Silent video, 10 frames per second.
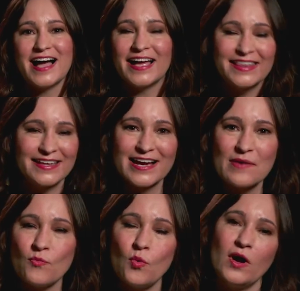I think
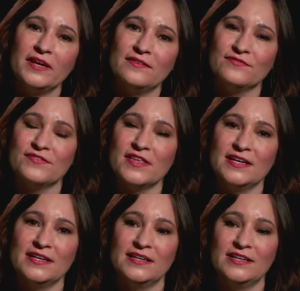I'm one of
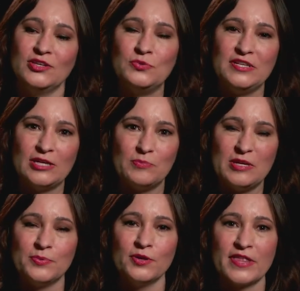the unique
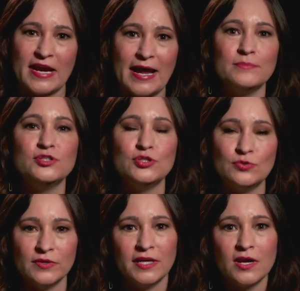people that I'm
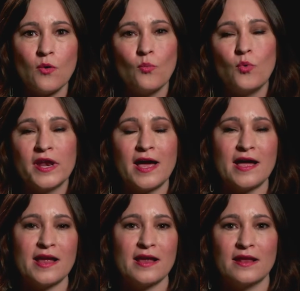doing what
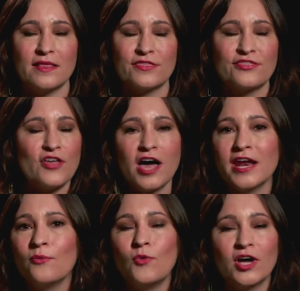I thought
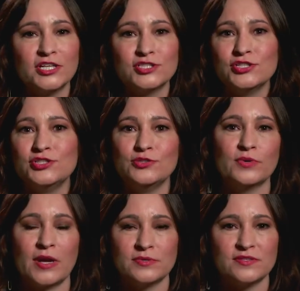I wanted to do
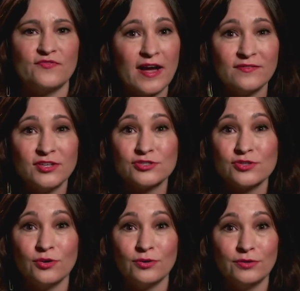when I was 5 years
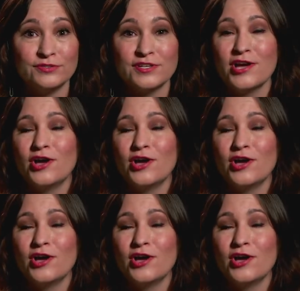old,